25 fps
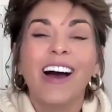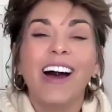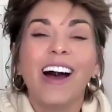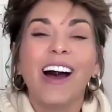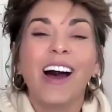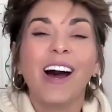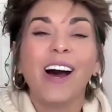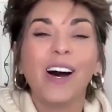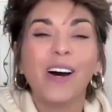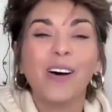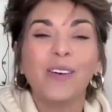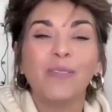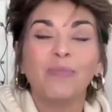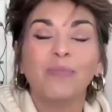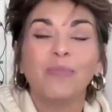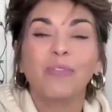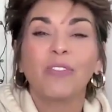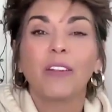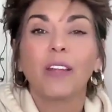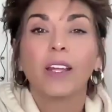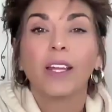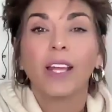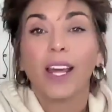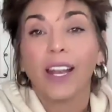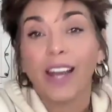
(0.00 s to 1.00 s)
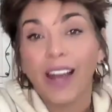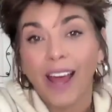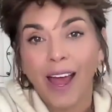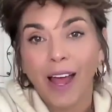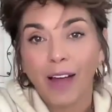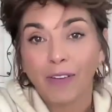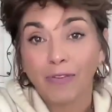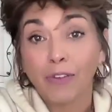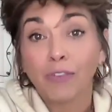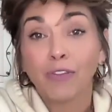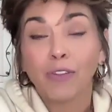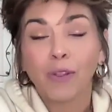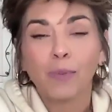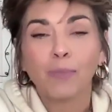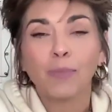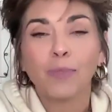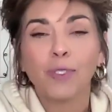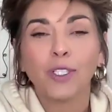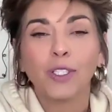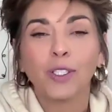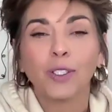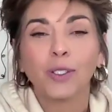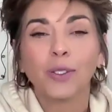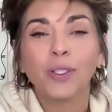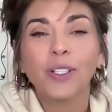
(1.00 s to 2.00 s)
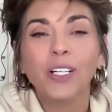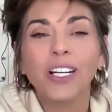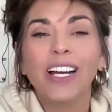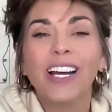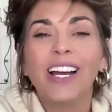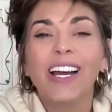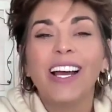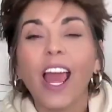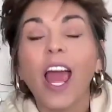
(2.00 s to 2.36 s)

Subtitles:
And half of them do.